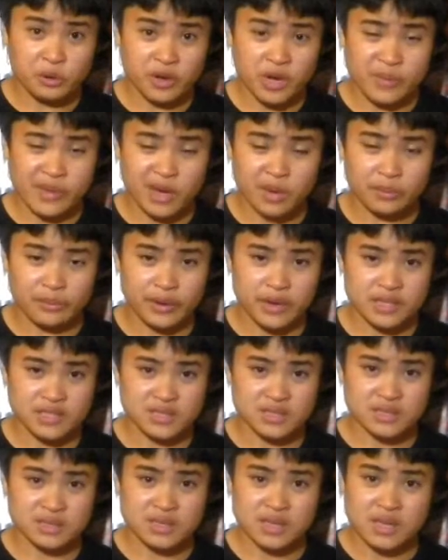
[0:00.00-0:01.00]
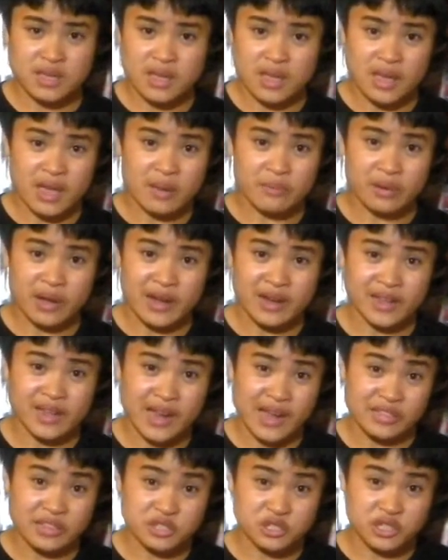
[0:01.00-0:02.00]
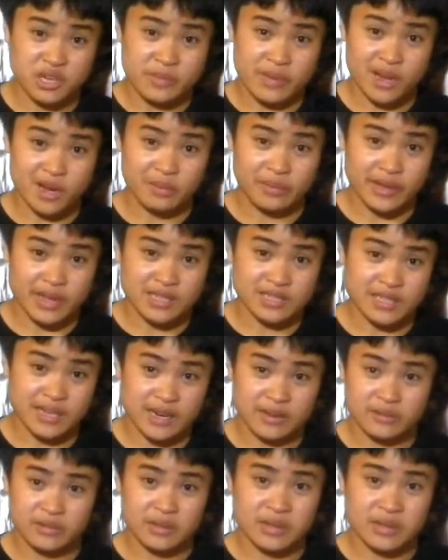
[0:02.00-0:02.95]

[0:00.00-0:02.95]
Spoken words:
in a better place. I'm praying to God that you're in a better place, and